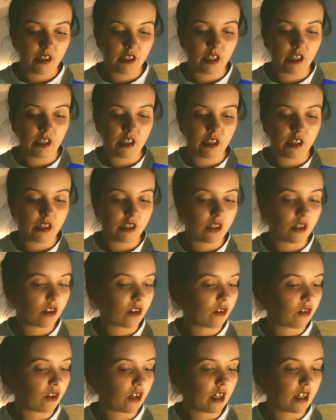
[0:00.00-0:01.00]
has
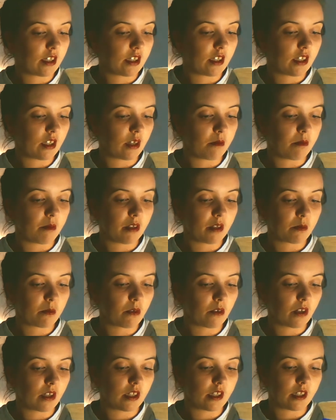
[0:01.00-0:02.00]
created a
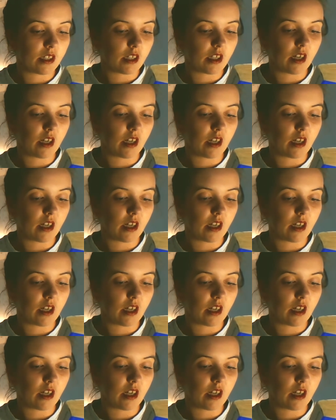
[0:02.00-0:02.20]
mesmerizing,